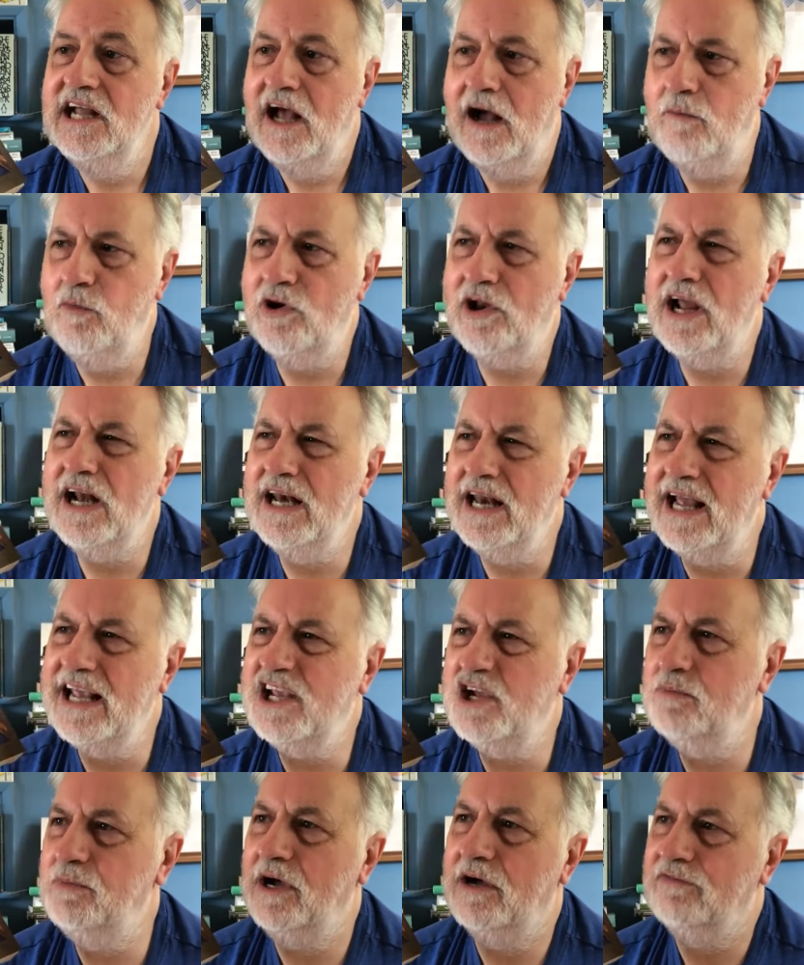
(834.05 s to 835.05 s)
And what I
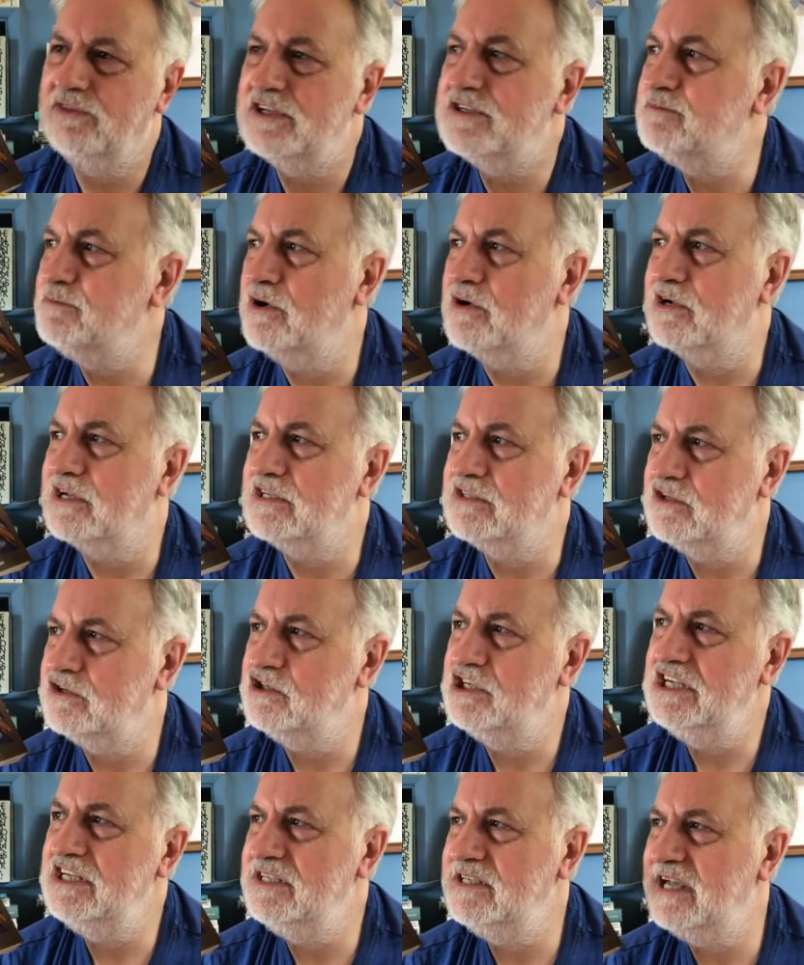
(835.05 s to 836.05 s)
like about this book is that
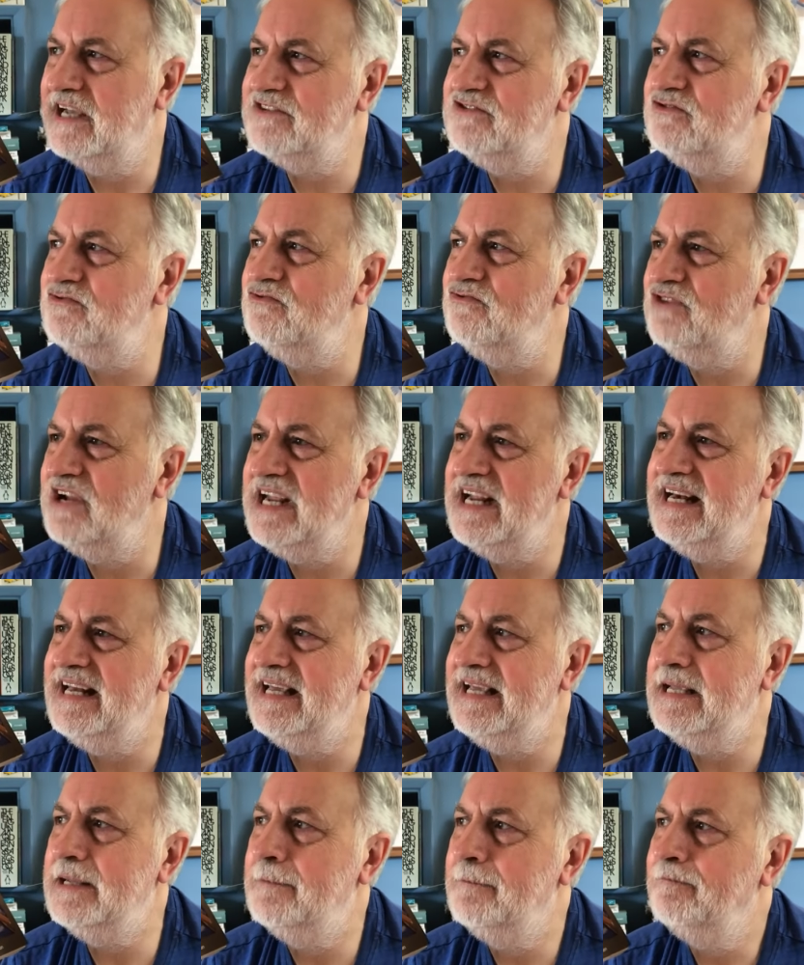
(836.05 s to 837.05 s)
she doesn't
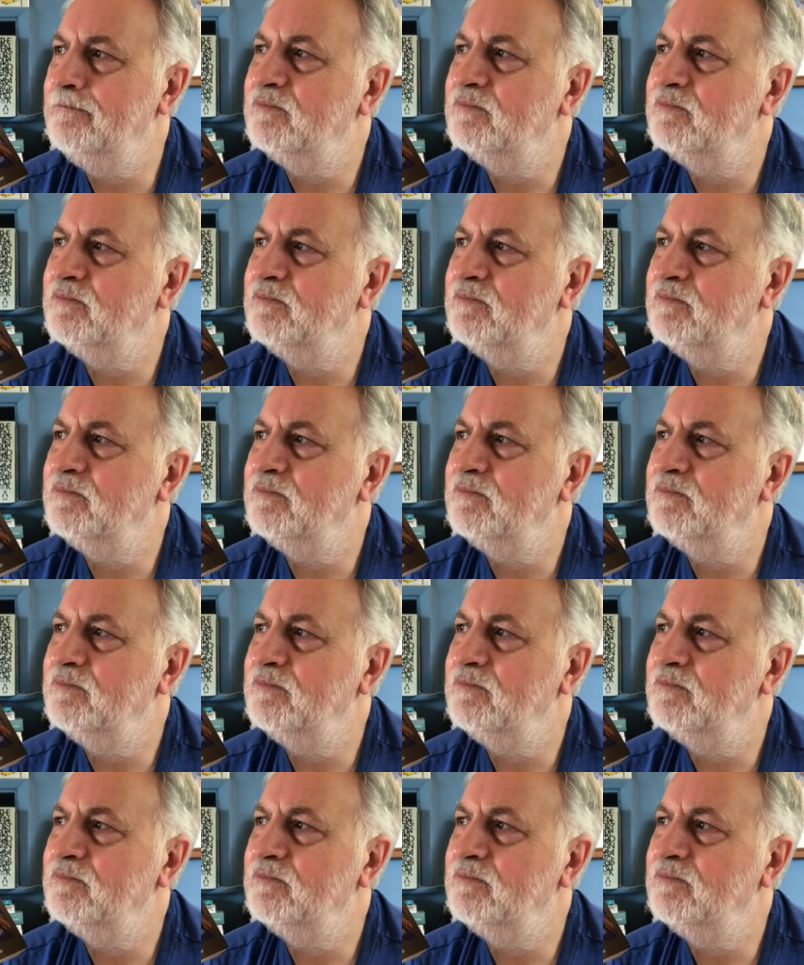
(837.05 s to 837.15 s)
really